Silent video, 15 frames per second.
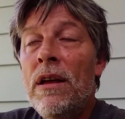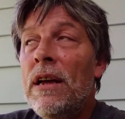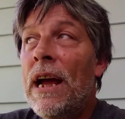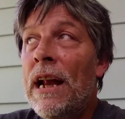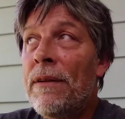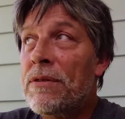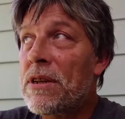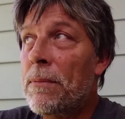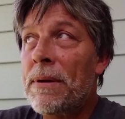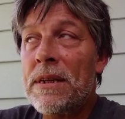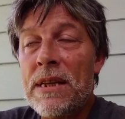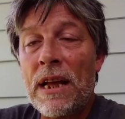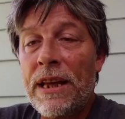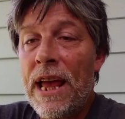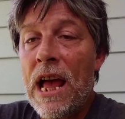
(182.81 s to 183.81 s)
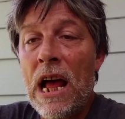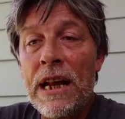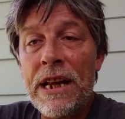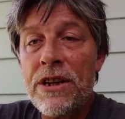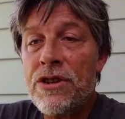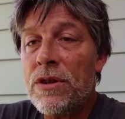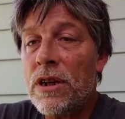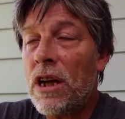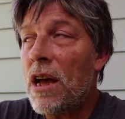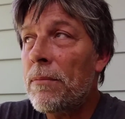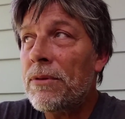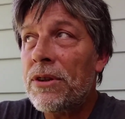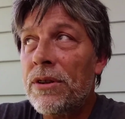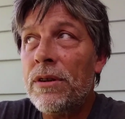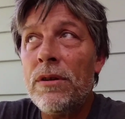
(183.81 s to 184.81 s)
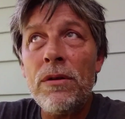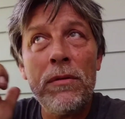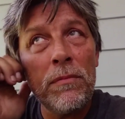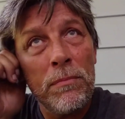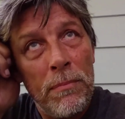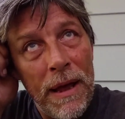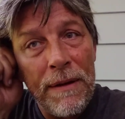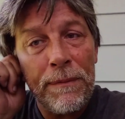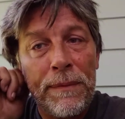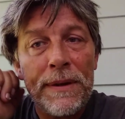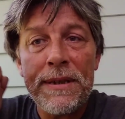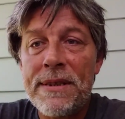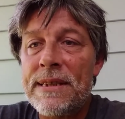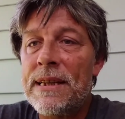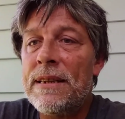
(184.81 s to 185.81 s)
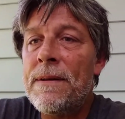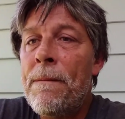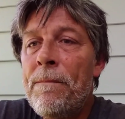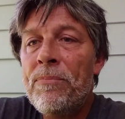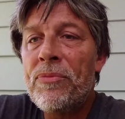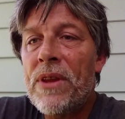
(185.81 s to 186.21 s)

And if somebody's like, "Yeah, I need you to come to Memphis and